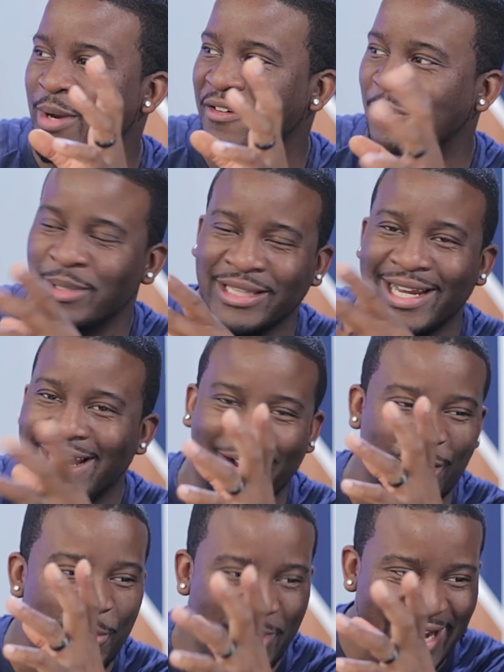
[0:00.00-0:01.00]
whatever, but they're
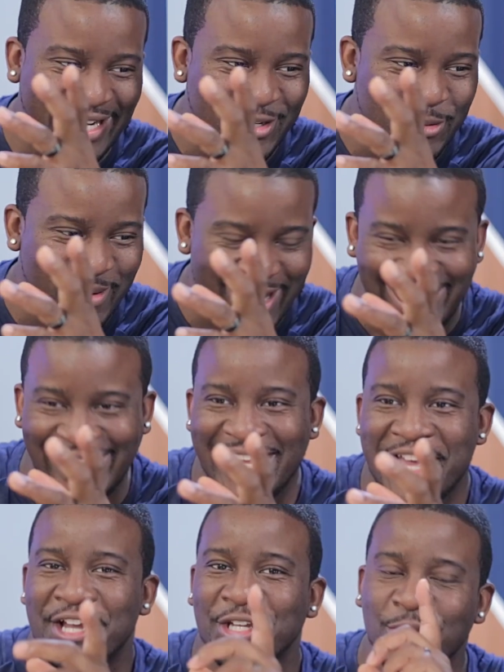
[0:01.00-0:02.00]
not going to bite nobody.
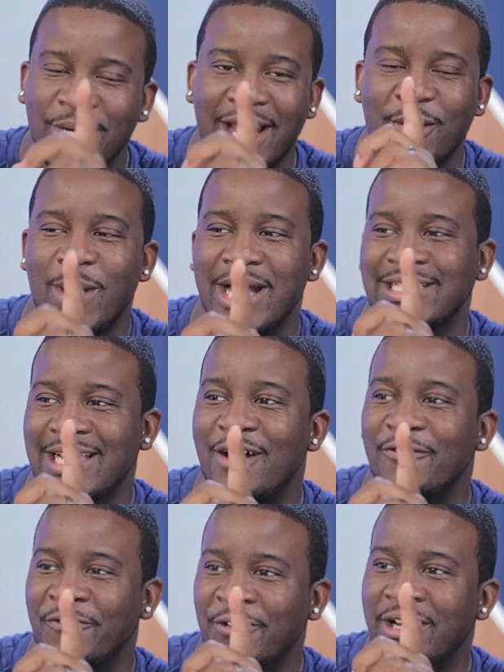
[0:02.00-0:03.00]
You got to watch
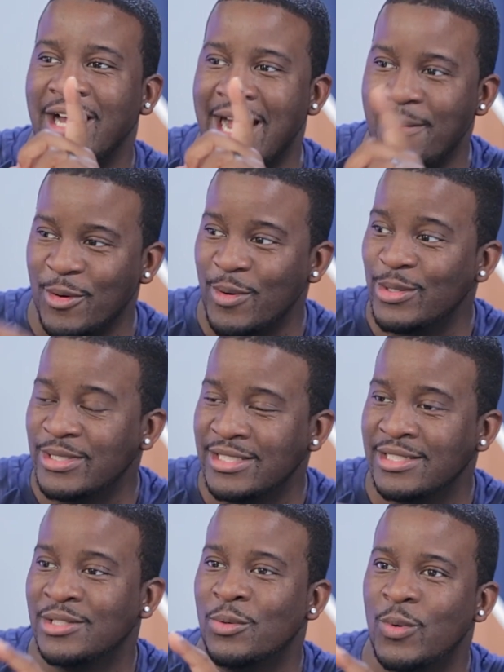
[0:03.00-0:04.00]
out for the
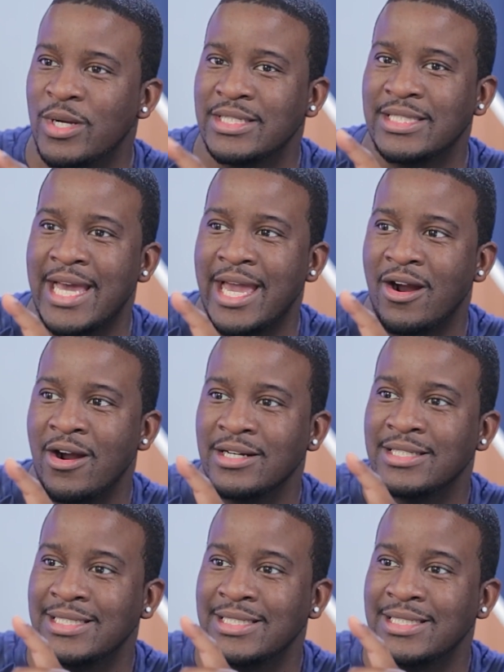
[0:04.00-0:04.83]
Omarosas, the ones that are